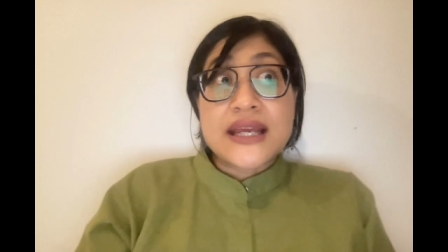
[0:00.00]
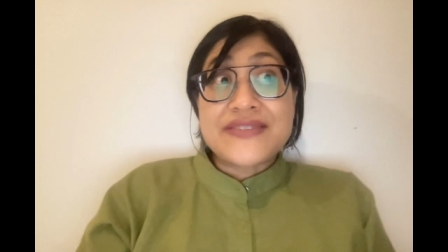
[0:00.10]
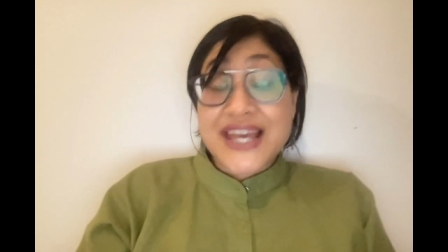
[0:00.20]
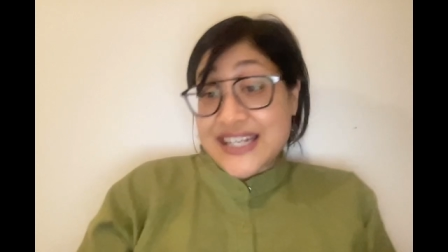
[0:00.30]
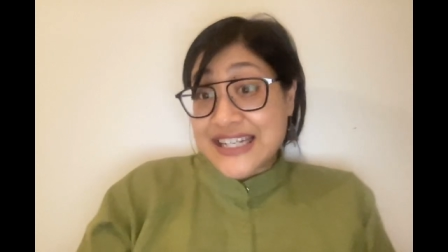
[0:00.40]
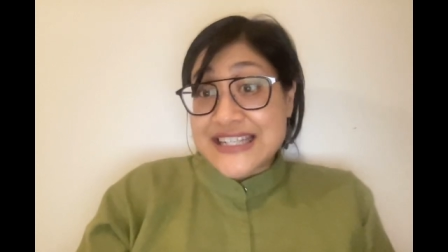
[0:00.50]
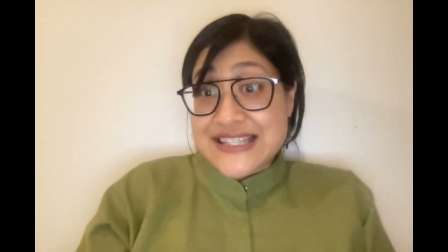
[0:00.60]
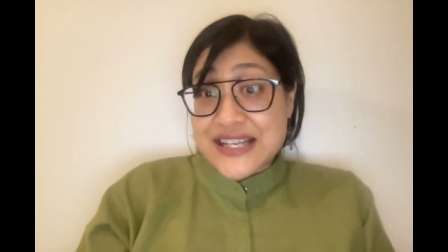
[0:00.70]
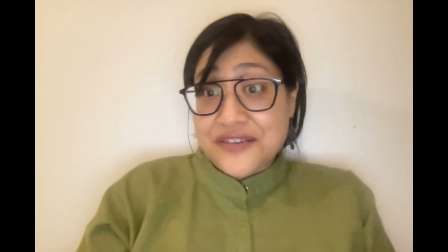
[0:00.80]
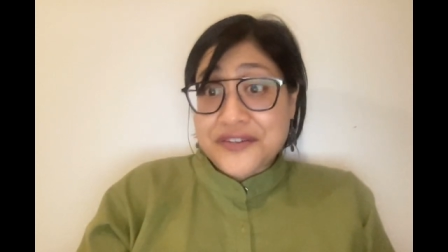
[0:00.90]
That in
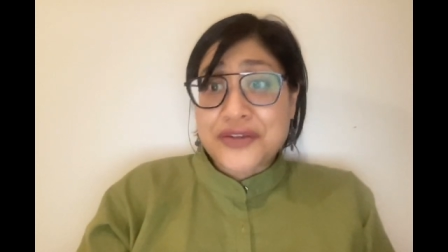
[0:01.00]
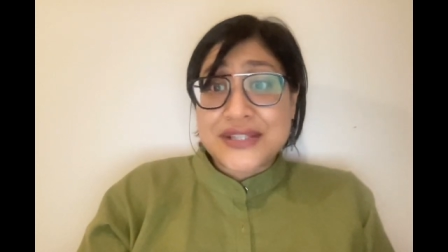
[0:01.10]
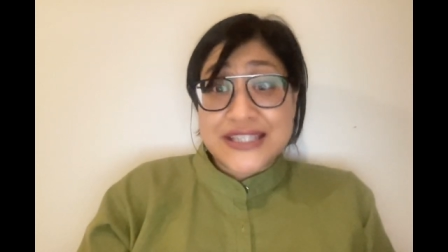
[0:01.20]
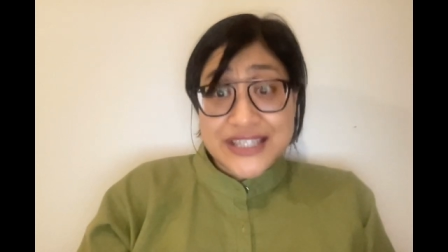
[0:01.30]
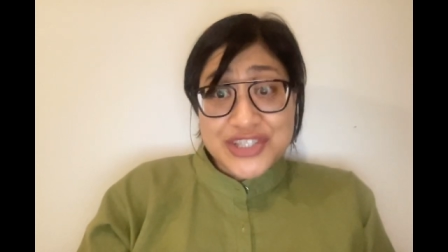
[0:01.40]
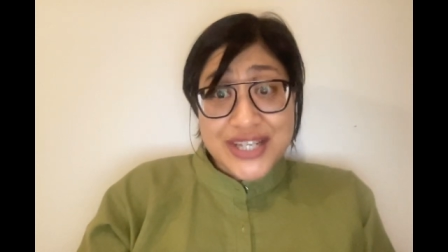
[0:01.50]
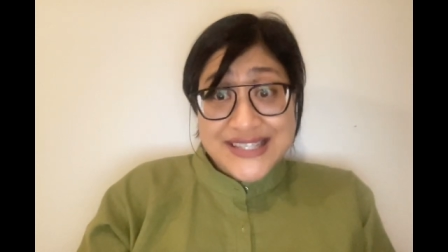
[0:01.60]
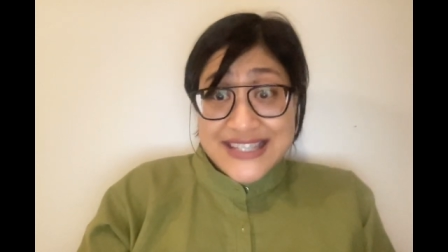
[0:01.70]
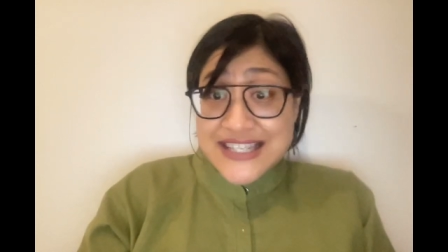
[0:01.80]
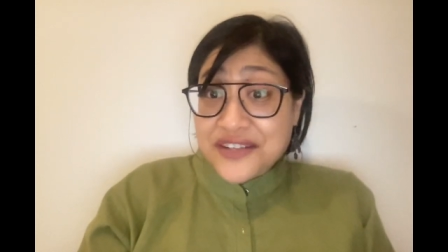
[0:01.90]
itself, you know, Indonesia
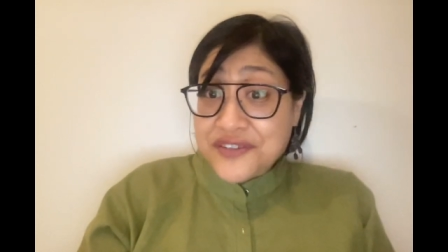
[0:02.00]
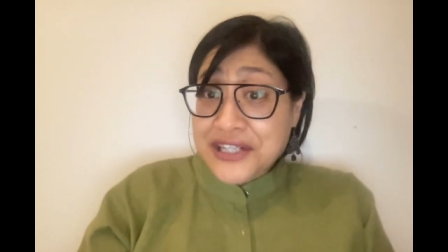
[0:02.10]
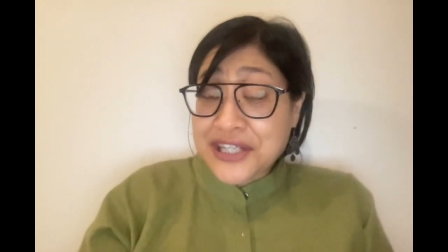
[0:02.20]
is itself a